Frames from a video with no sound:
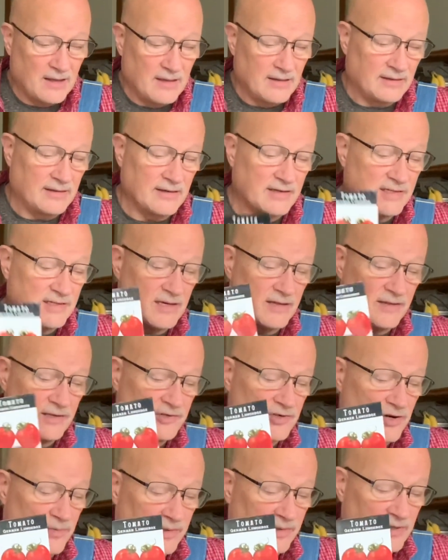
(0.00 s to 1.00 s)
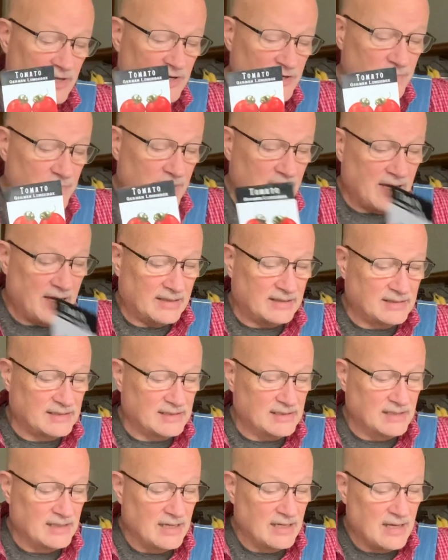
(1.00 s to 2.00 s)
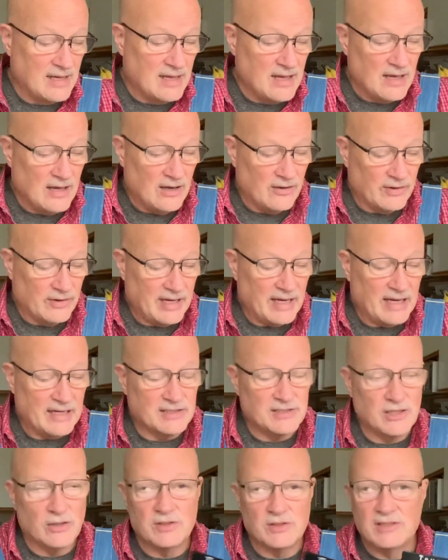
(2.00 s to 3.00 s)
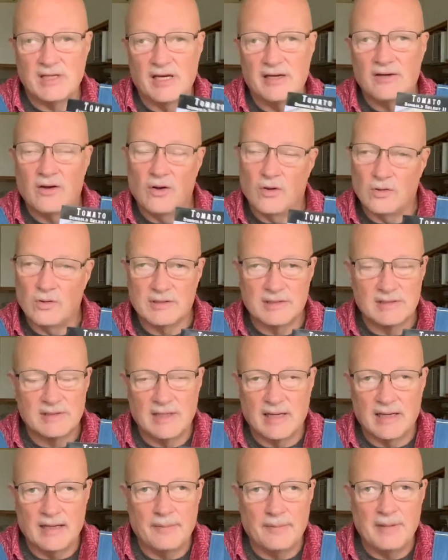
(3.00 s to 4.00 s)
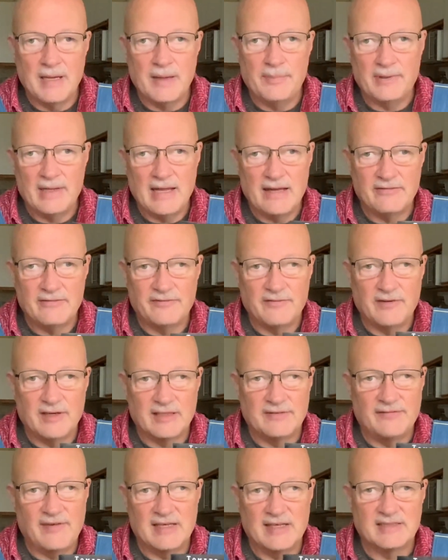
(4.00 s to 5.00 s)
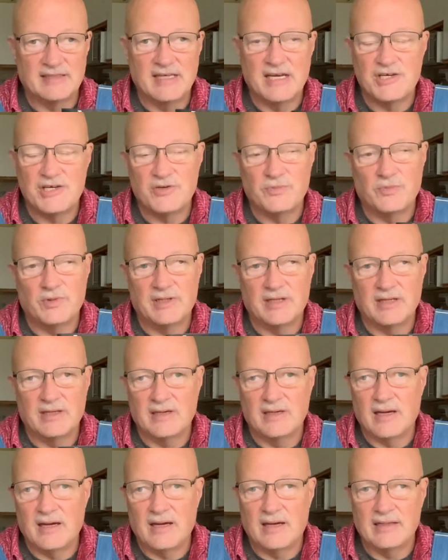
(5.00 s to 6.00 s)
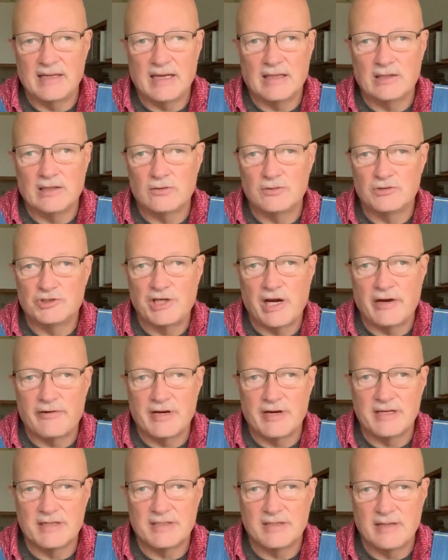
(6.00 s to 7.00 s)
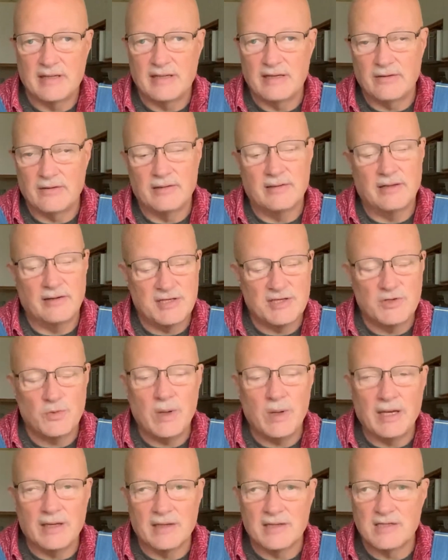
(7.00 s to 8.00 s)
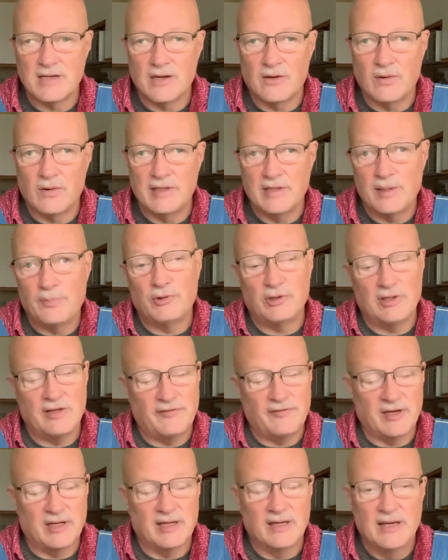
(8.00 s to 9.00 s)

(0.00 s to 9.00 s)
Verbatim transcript: There's the other German lunchbox. Okay, so sun golds. Uh, people have a fascination with the uh, yellow cherries. And they're, they're sweet, so and they're prolific.